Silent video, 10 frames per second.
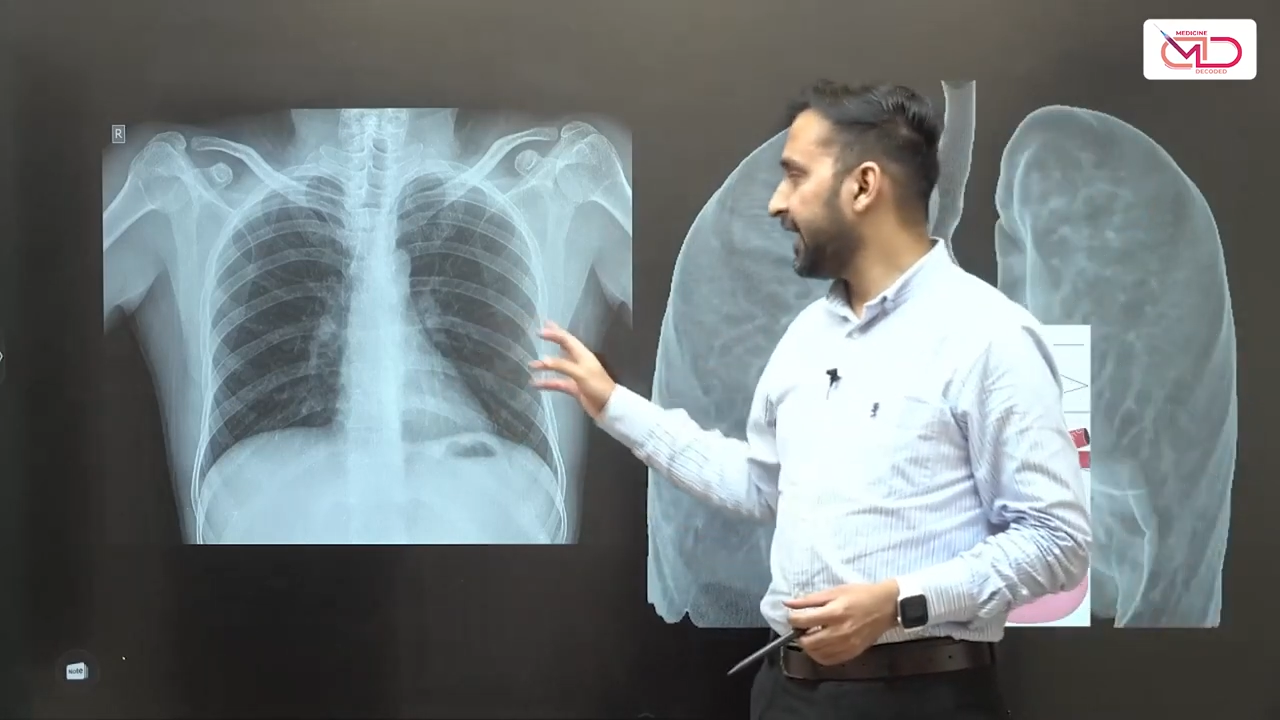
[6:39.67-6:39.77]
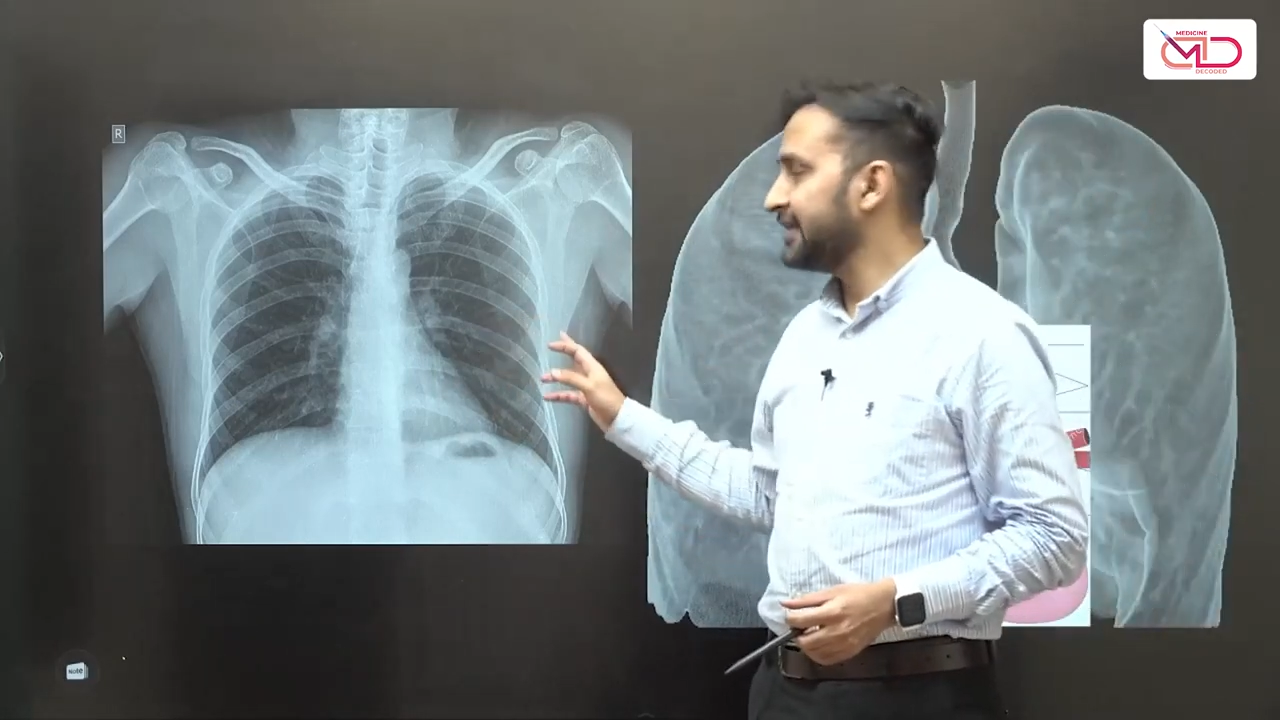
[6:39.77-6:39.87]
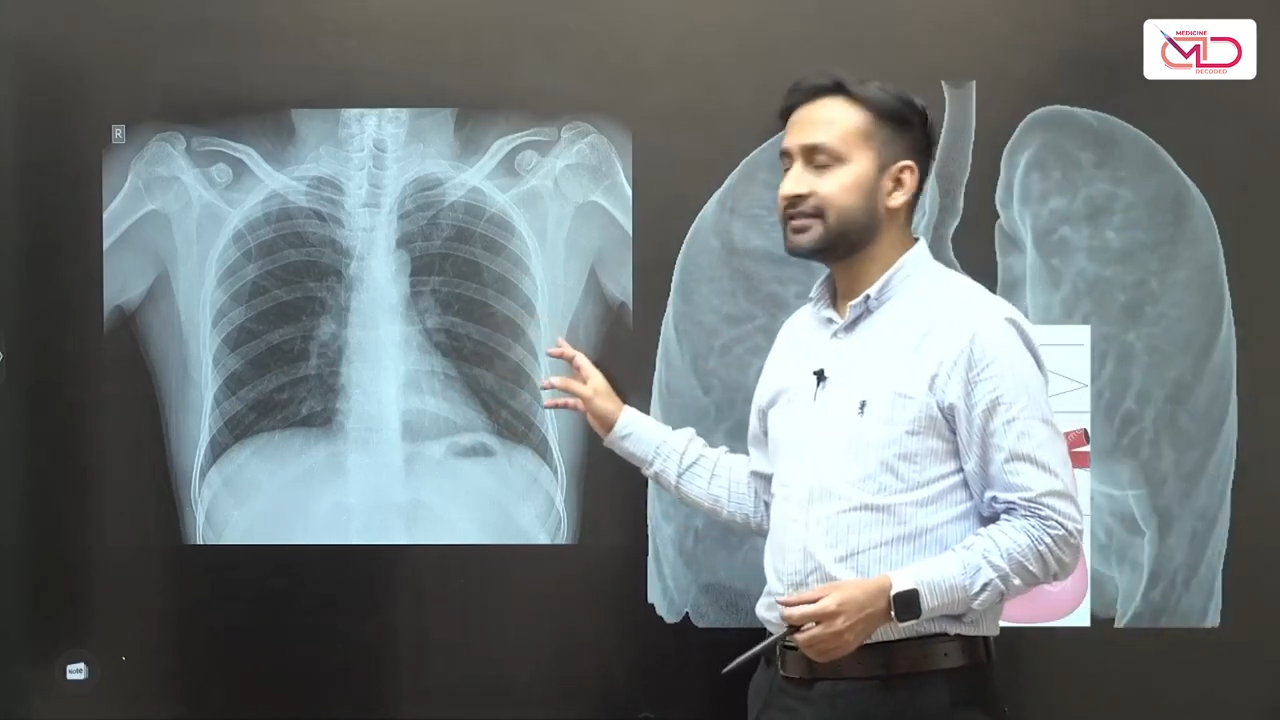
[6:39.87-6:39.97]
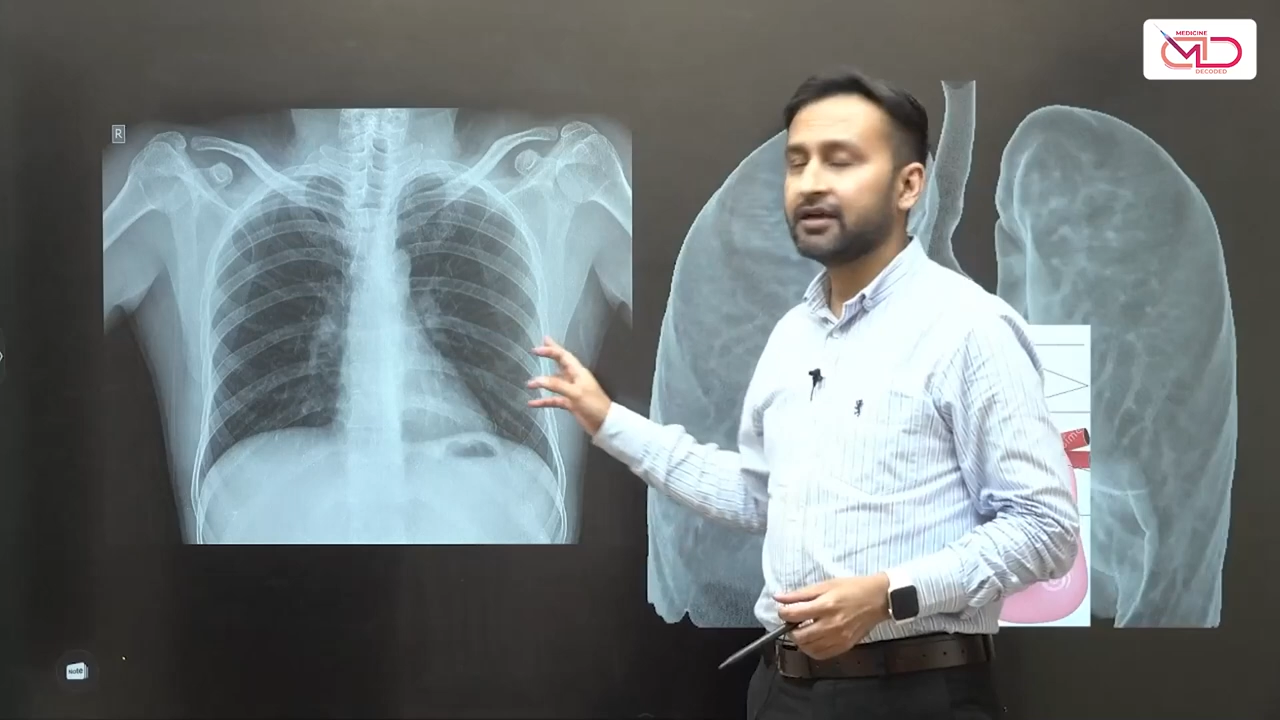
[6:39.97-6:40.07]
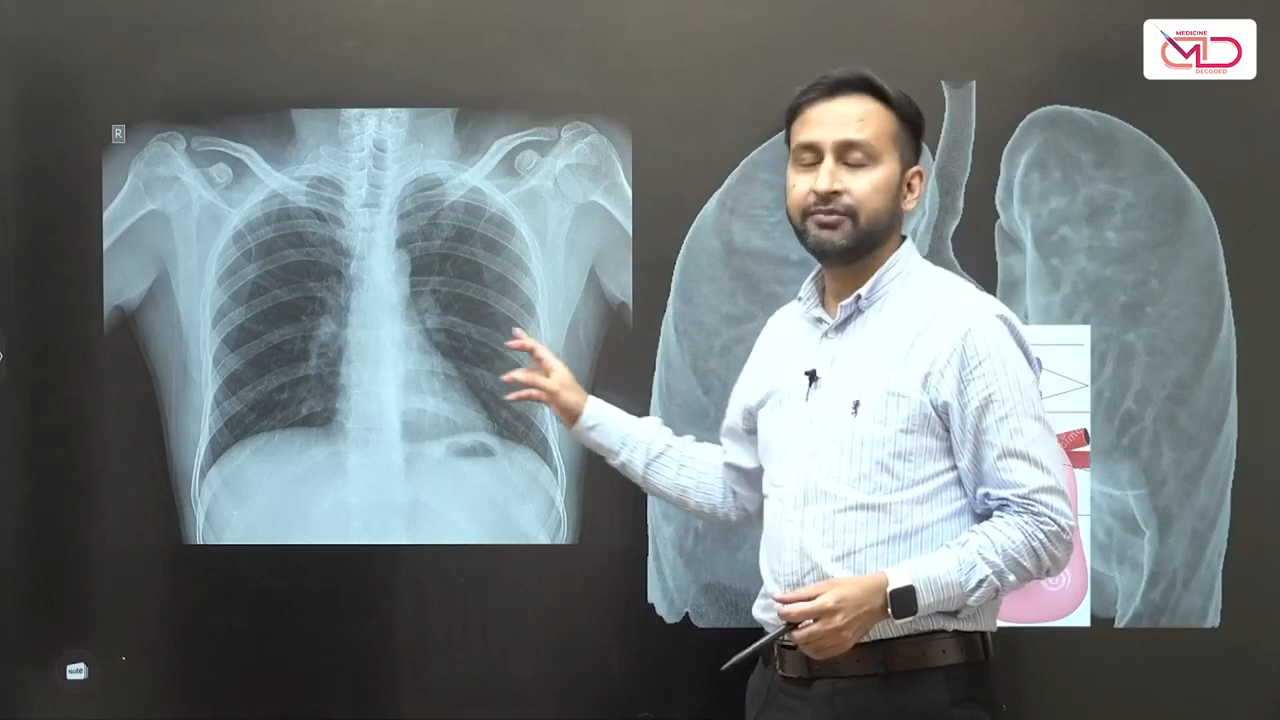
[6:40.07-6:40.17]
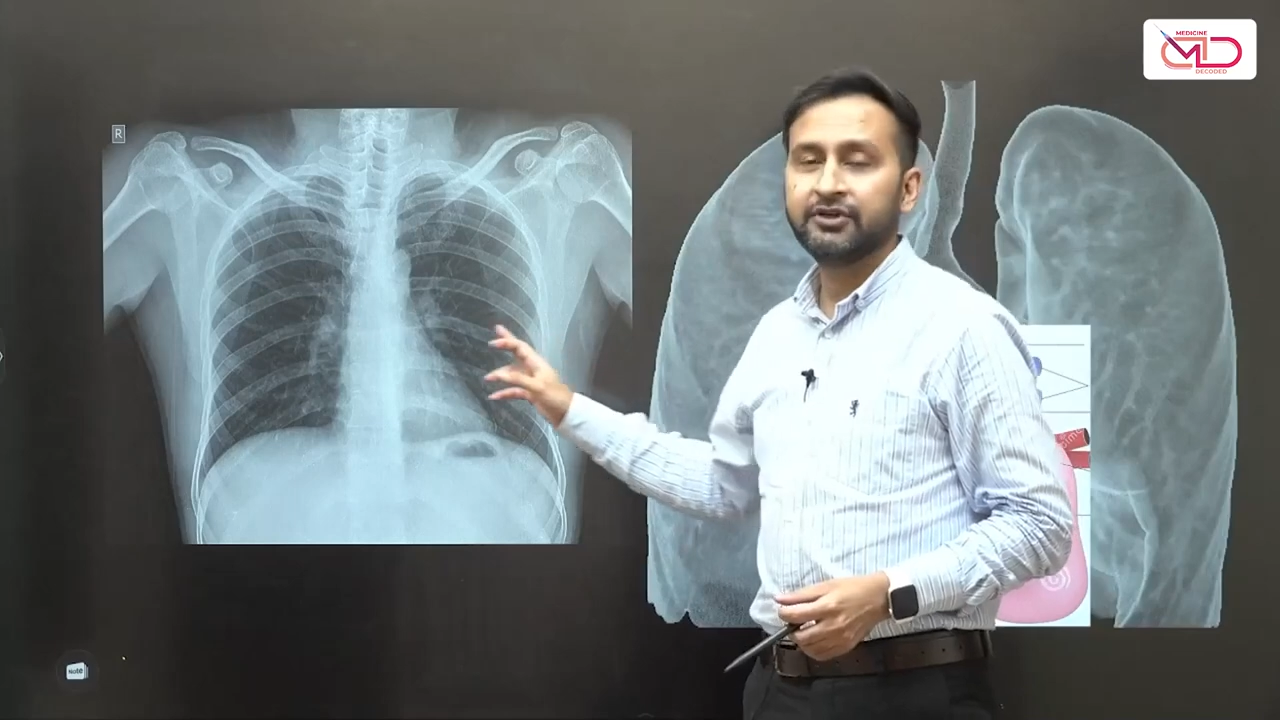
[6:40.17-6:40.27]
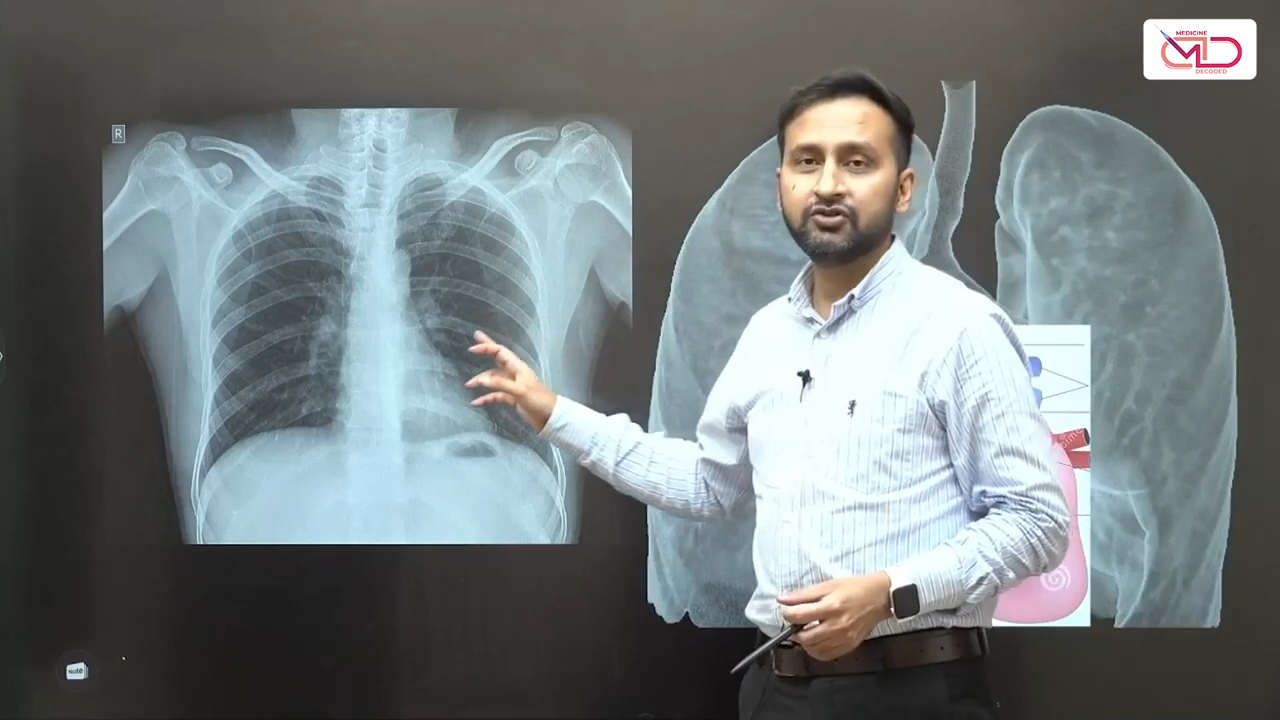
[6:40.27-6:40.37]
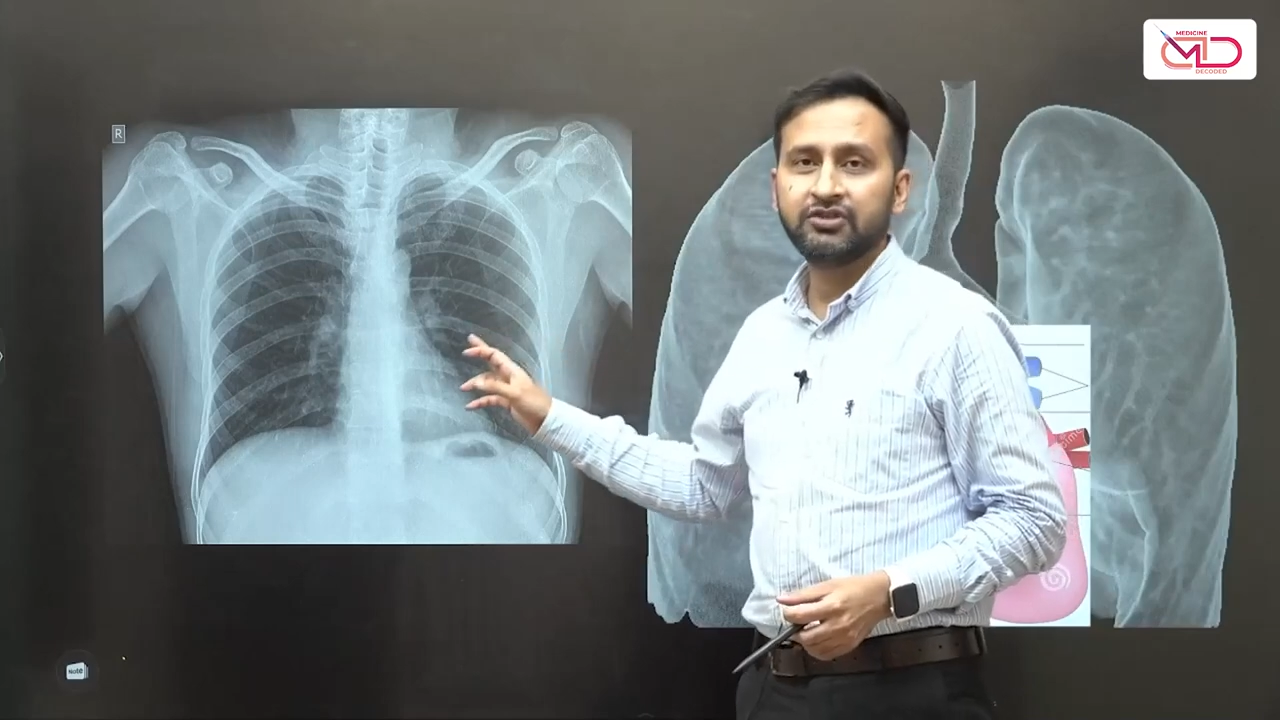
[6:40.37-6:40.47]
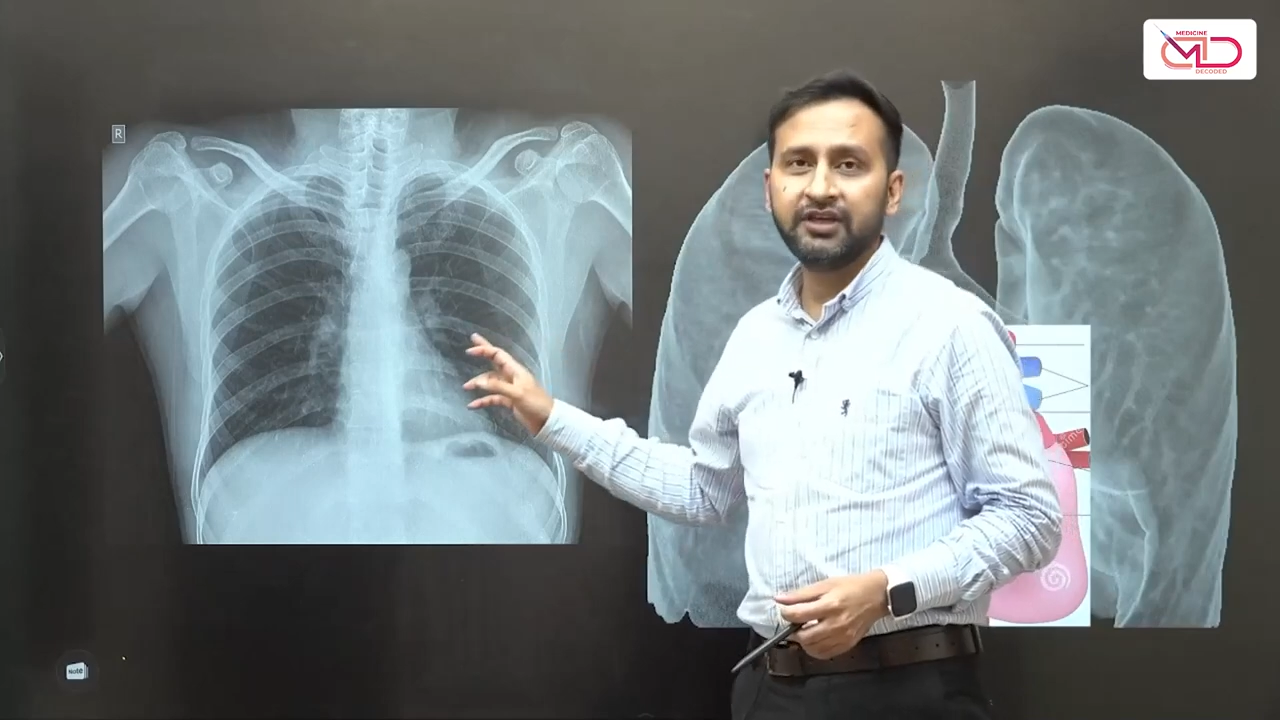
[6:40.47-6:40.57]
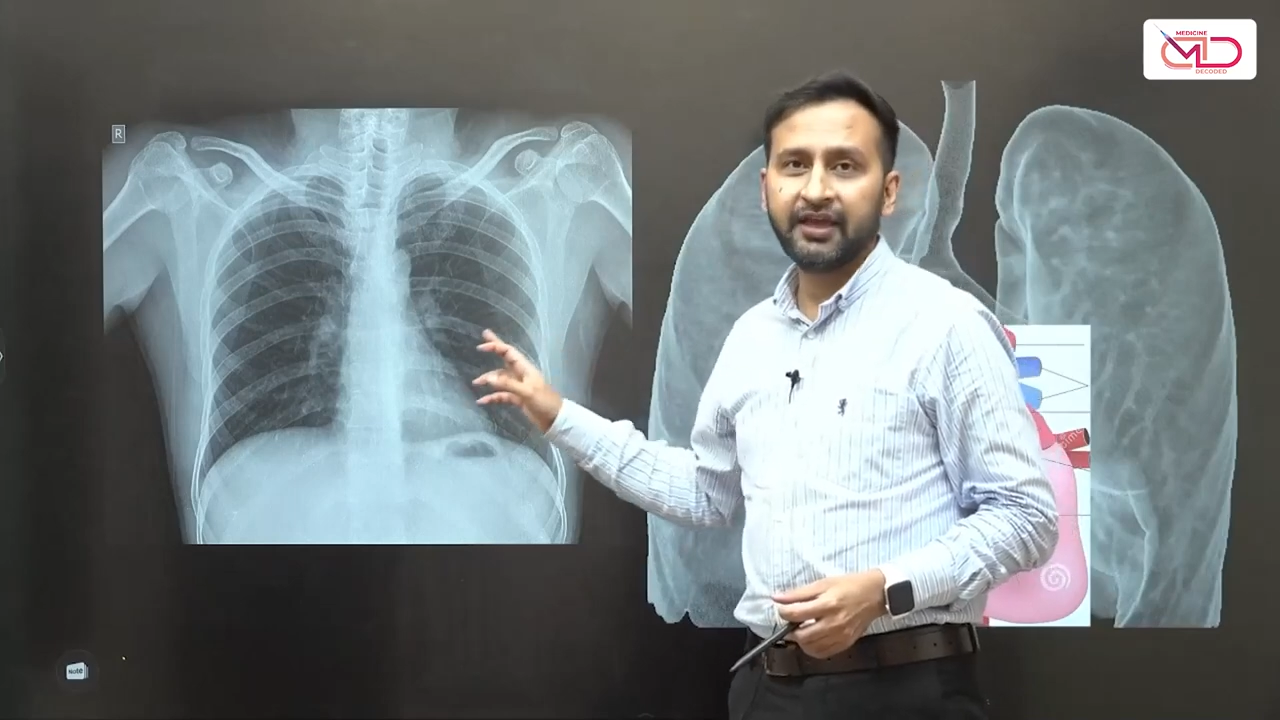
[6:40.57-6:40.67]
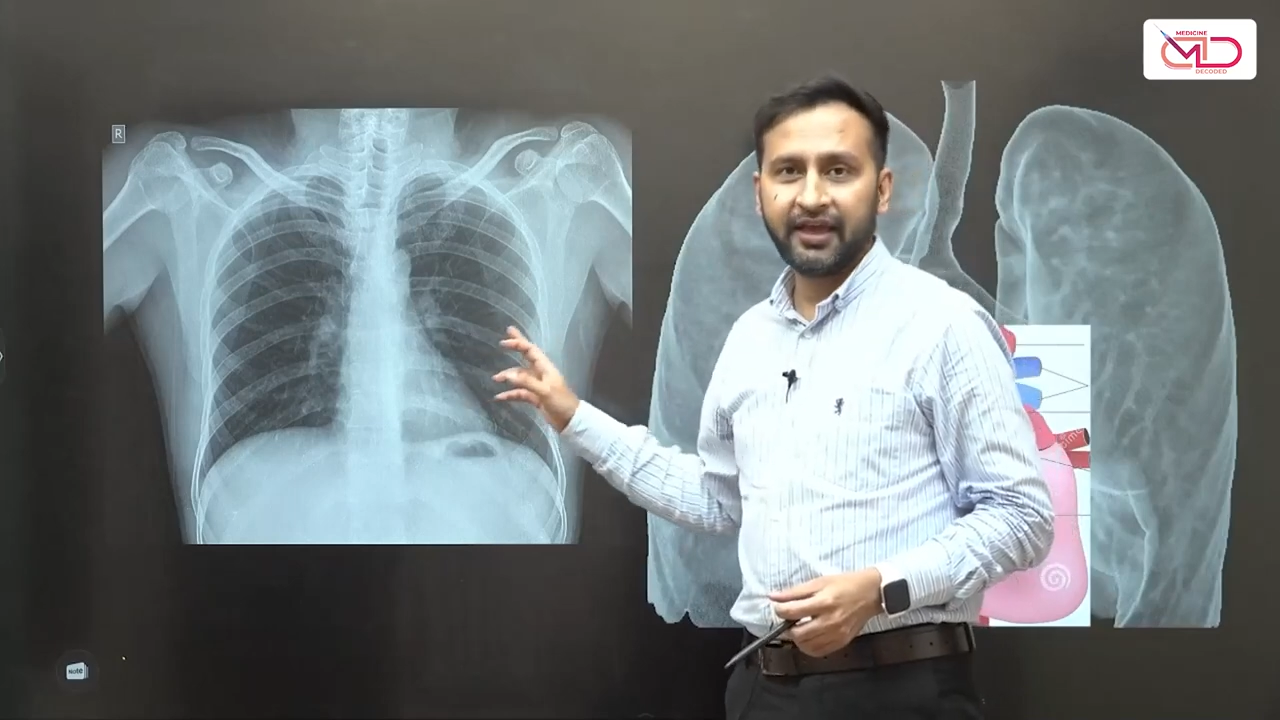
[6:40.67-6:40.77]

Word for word: as compared to the